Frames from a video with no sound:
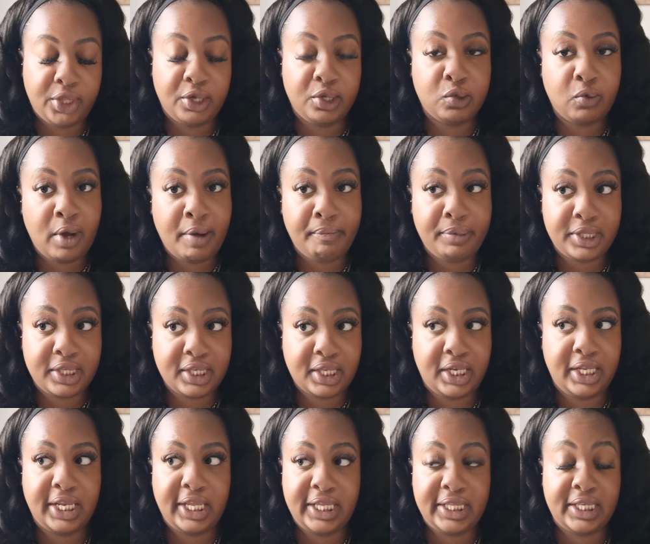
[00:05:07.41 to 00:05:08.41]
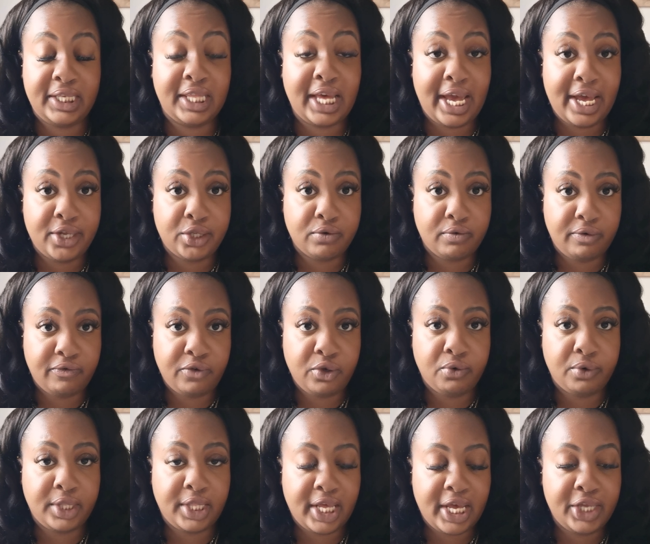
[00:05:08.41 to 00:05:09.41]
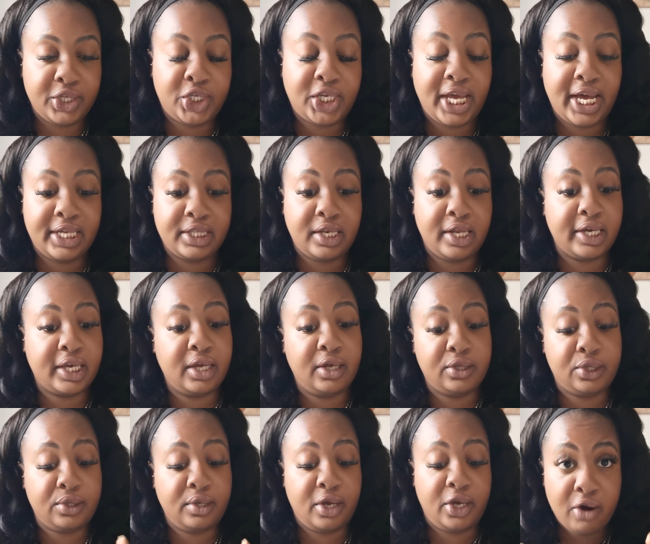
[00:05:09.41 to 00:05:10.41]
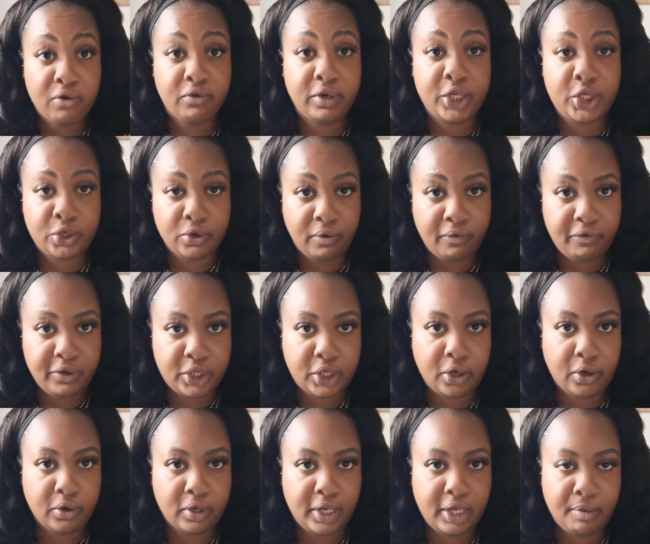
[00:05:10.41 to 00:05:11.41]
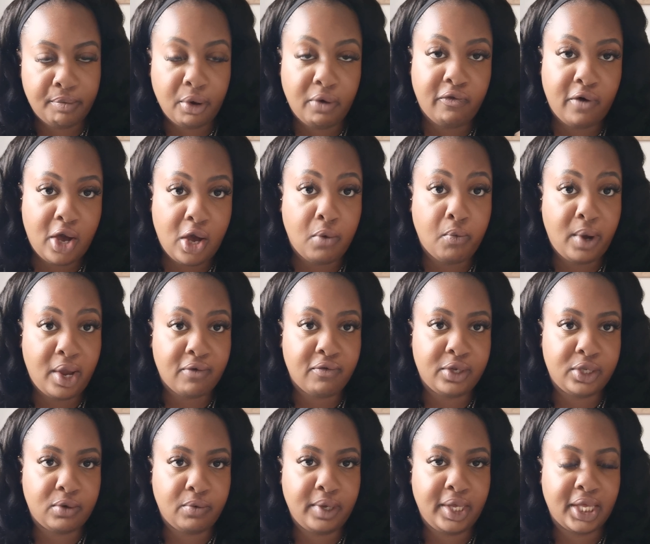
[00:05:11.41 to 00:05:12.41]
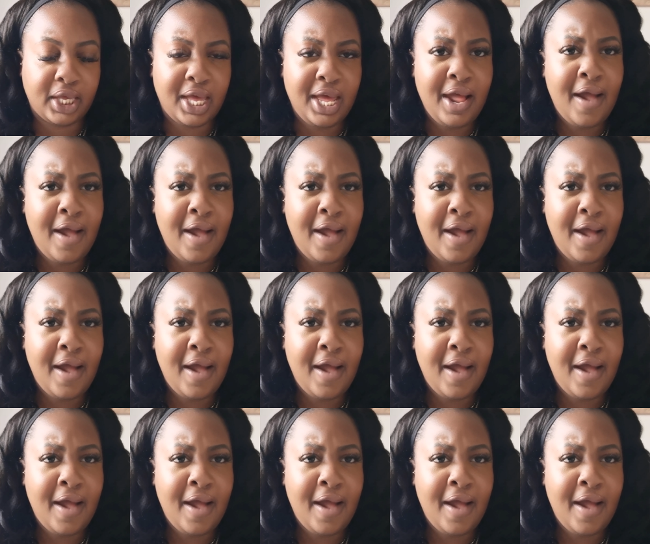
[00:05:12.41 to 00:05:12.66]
There was one particular lady that had a review on there, and she had like a really short video clip of her wearing the wig.